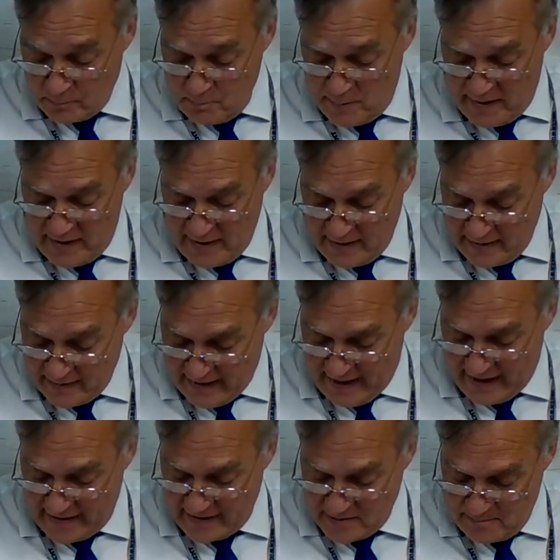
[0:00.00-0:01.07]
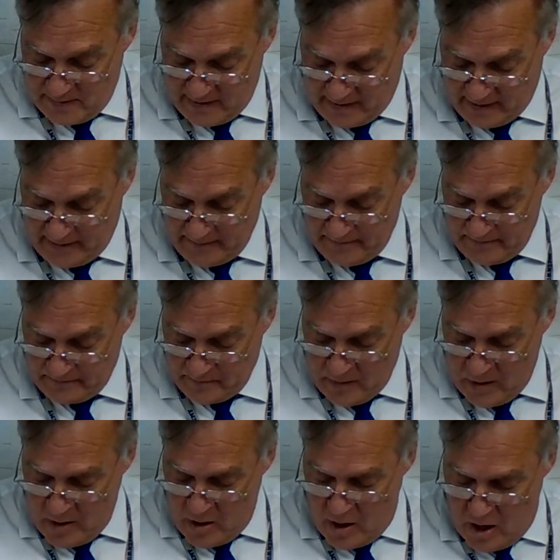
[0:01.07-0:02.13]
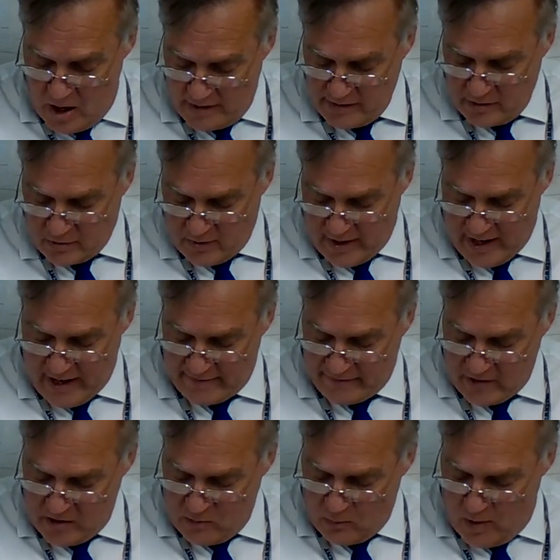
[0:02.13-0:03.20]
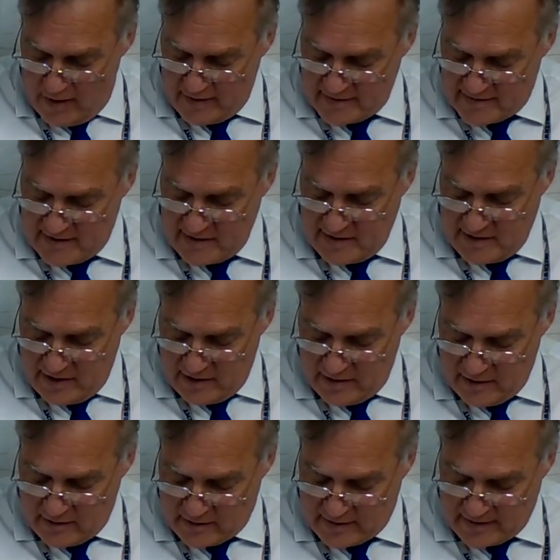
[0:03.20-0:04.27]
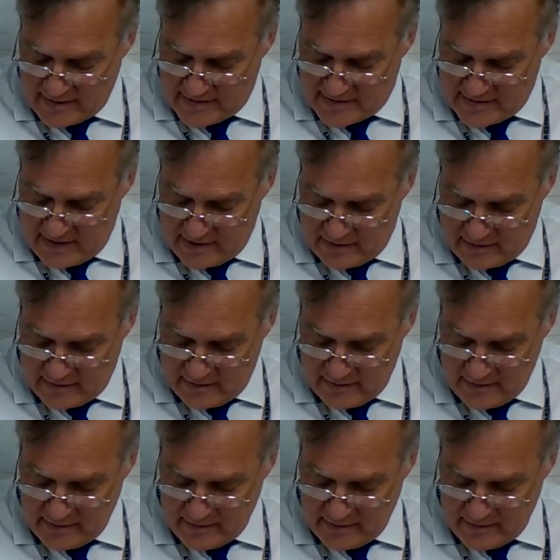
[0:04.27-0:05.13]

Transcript: B. 8 is B. On the graph, what is the year considered?